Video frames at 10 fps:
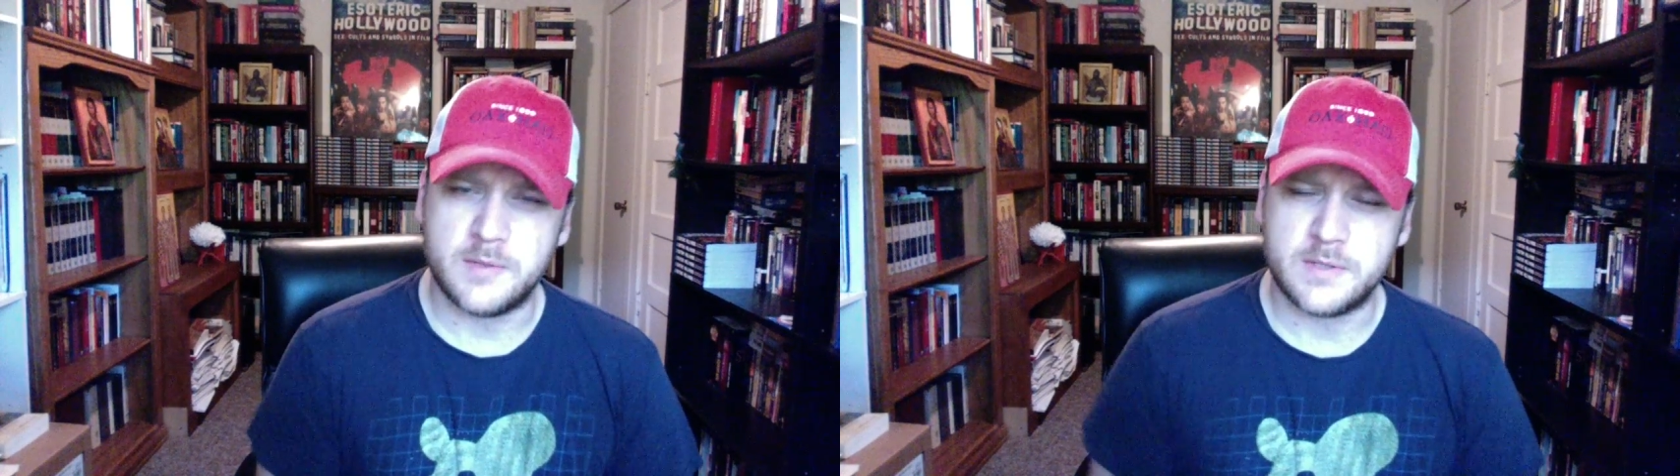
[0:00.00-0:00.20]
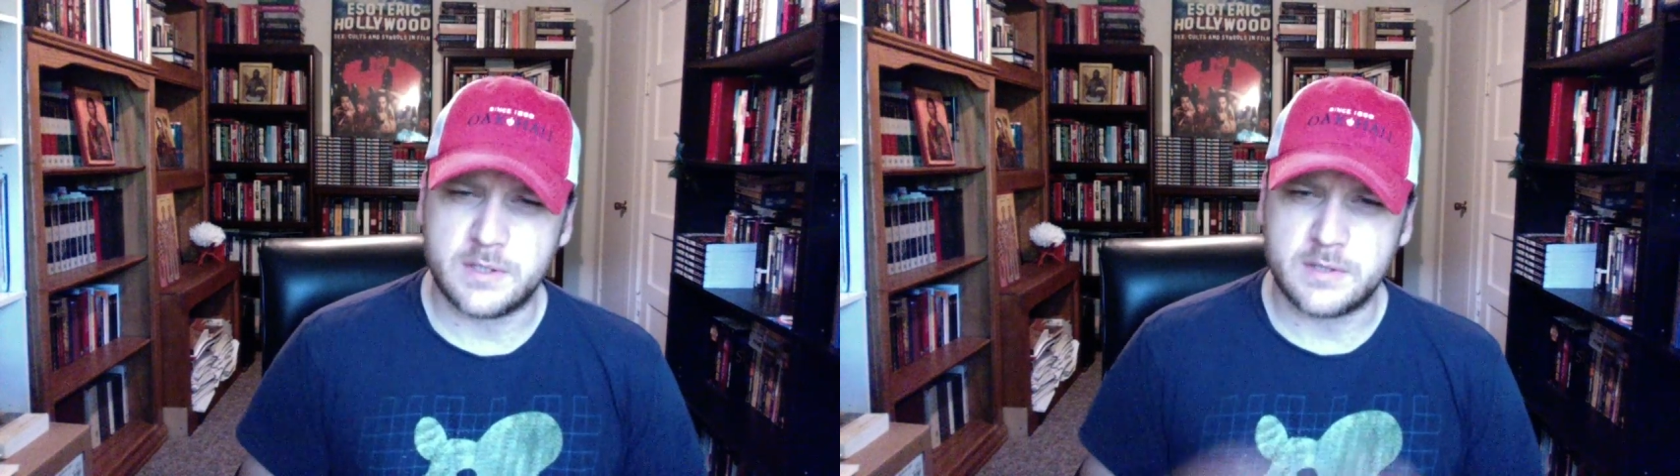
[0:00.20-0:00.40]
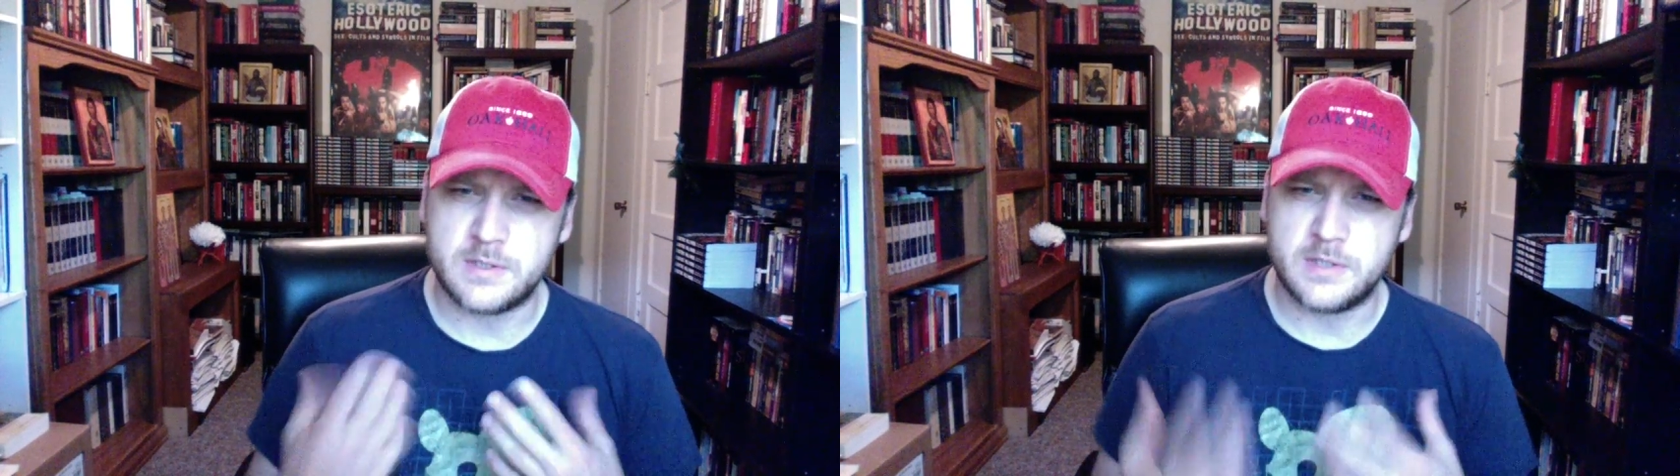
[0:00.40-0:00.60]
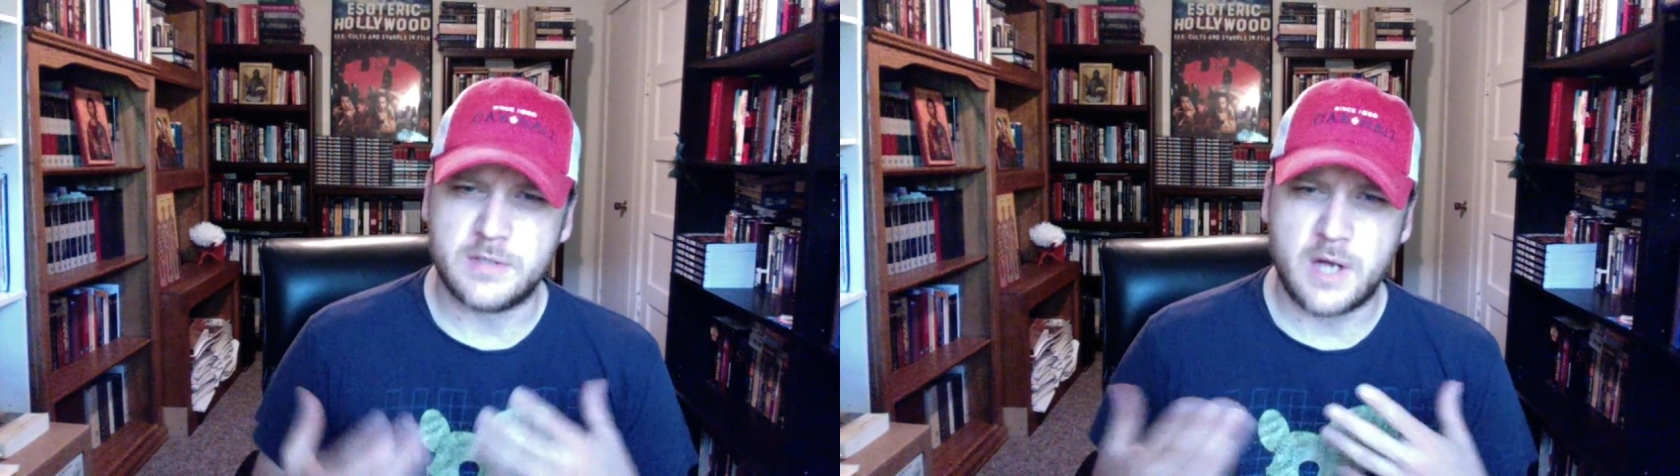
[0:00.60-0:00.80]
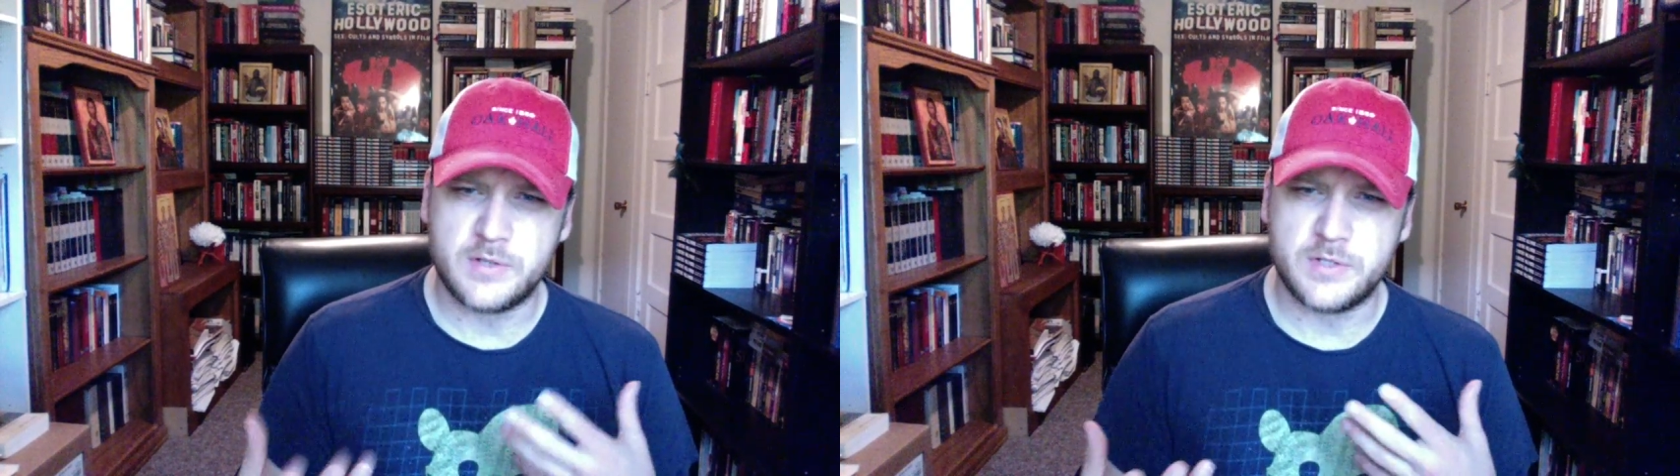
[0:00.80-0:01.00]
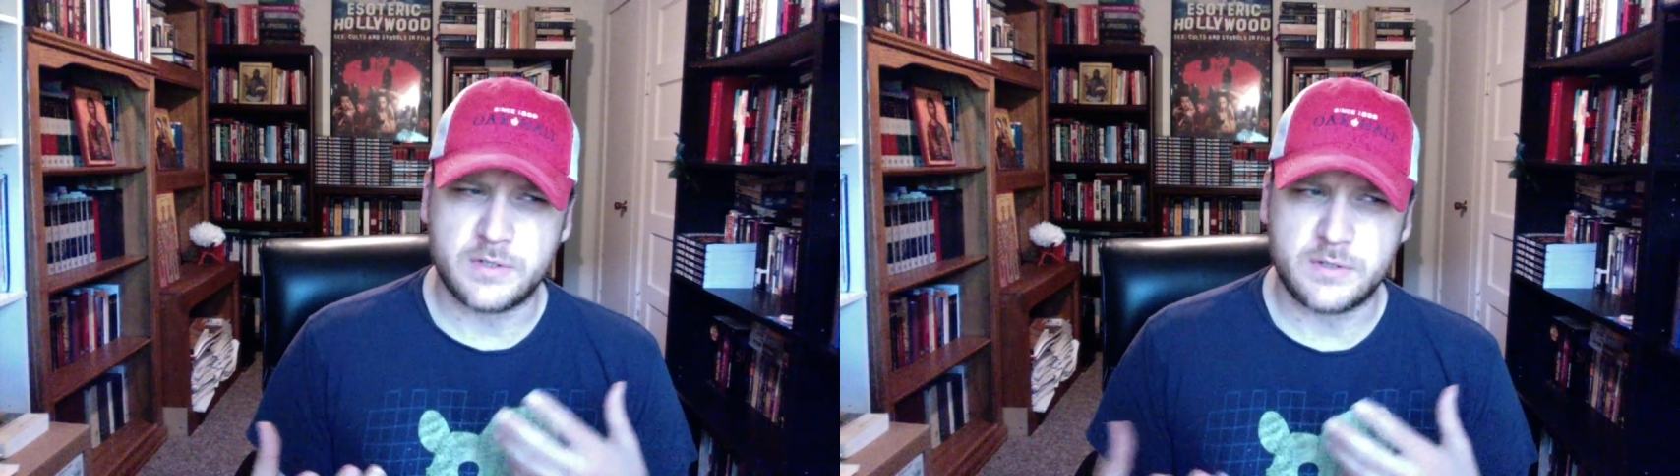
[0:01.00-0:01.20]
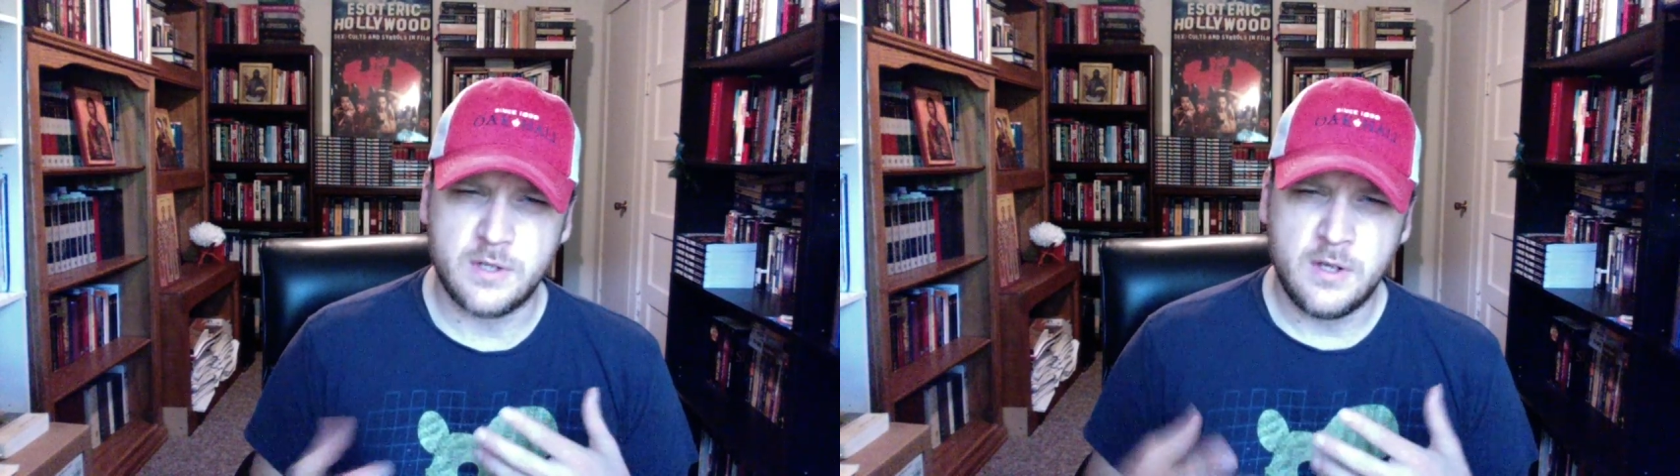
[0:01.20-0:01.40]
Is it's not just